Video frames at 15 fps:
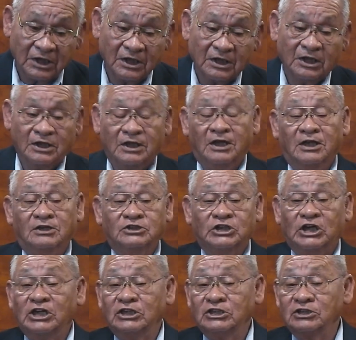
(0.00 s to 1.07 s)
uh,
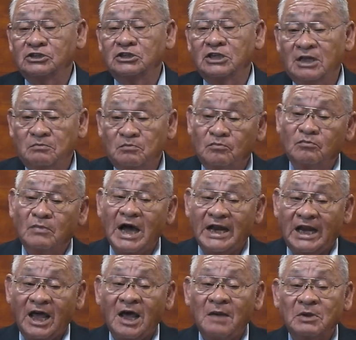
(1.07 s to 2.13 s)
changes that
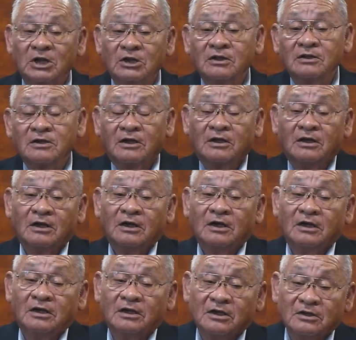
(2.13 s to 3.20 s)
might happen
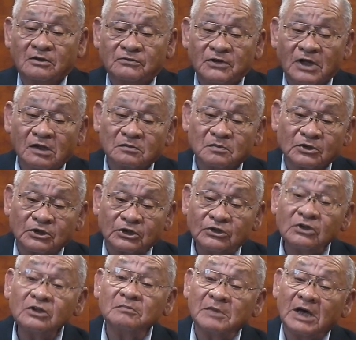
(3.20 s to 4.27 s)
felt pretty
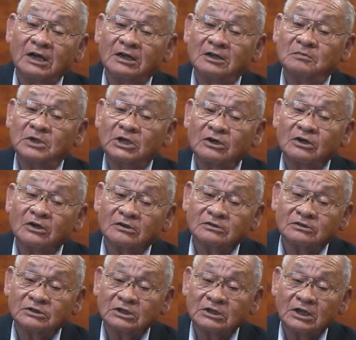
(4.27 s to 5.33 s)
good about it
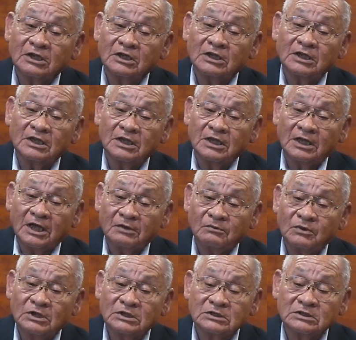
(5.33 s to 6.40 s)
because uh, that
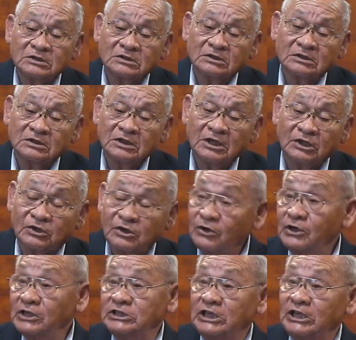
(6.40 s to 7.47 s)
was
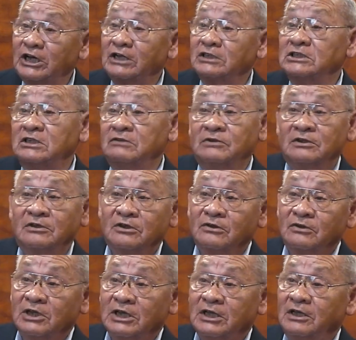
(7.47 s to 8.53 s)
encouraging us, even
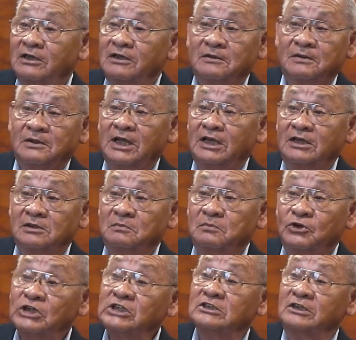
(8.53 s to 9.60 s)
though they can not
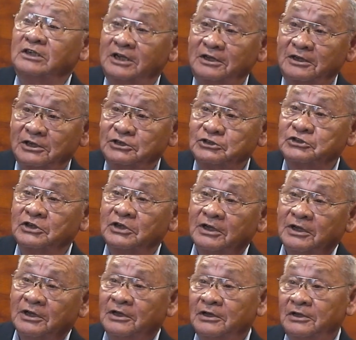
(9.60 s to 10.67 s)
preach in English,
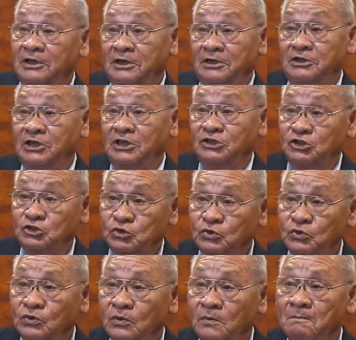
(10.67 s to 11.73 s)
they attended
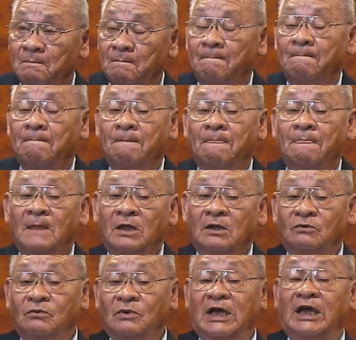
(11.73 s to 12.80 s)
school.
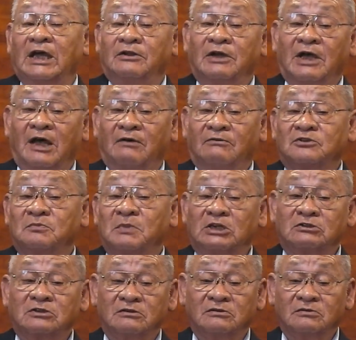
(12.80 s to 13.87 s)
We had to have
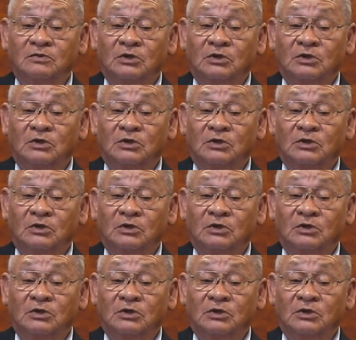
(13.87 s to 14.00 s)
special